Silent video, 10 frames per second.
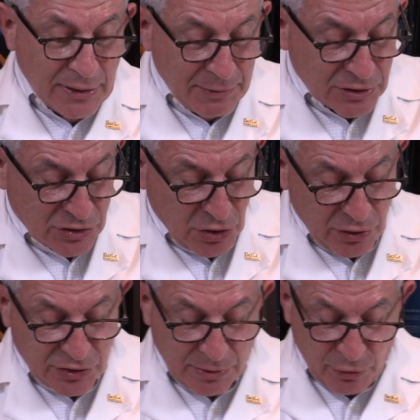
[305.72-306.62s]
let me just show
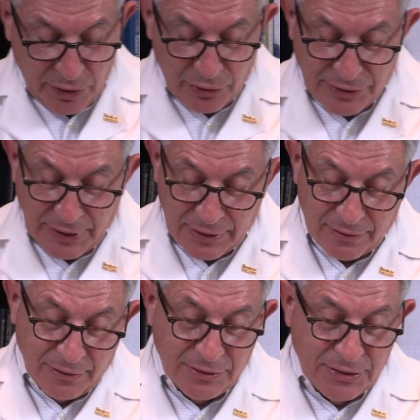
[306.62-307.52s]
you some real
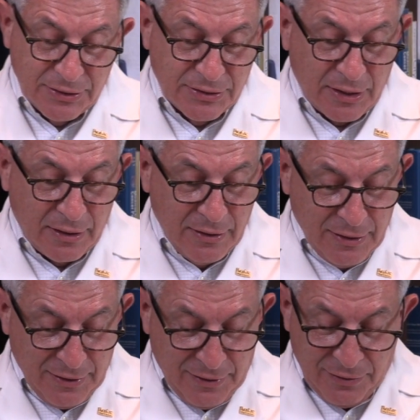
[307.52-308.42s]
data. This is uh,
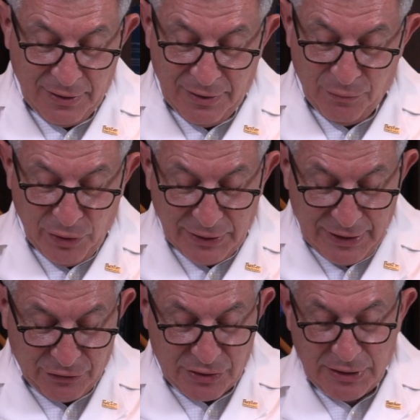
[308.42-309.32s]
the, really
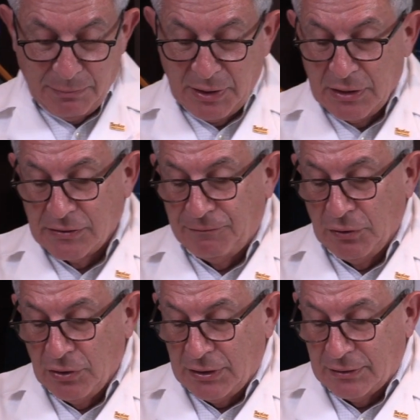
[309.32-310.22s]
interesting because if you
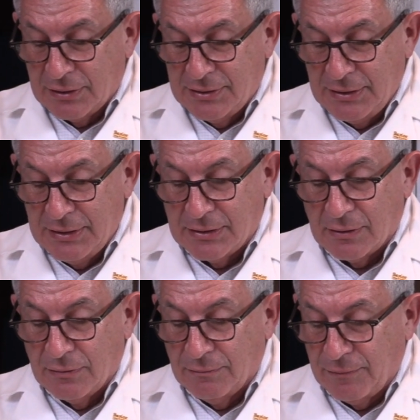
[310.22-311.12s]
look at the
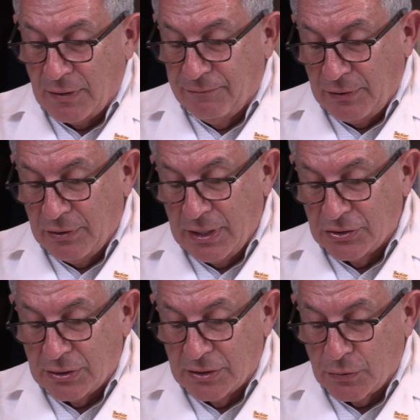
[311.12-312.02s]
seasonal uh,
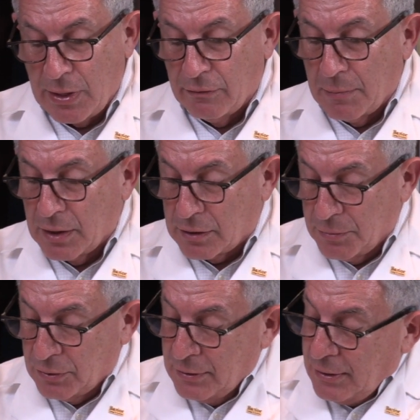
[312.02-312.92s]
variation, it's quite
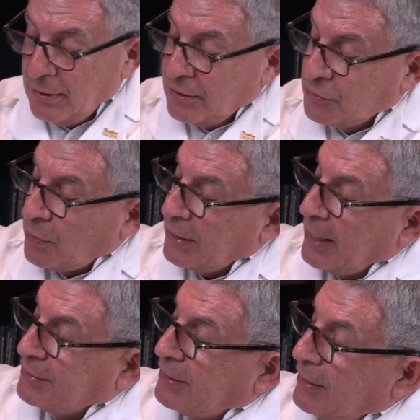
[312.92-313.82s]
remarkable.
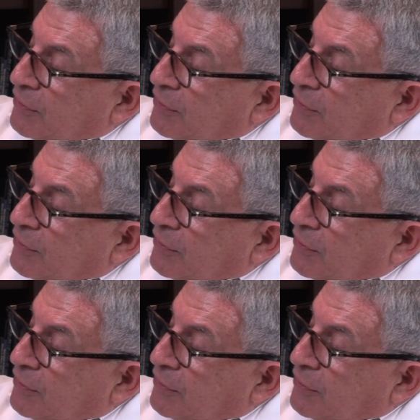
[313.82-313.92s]
2018,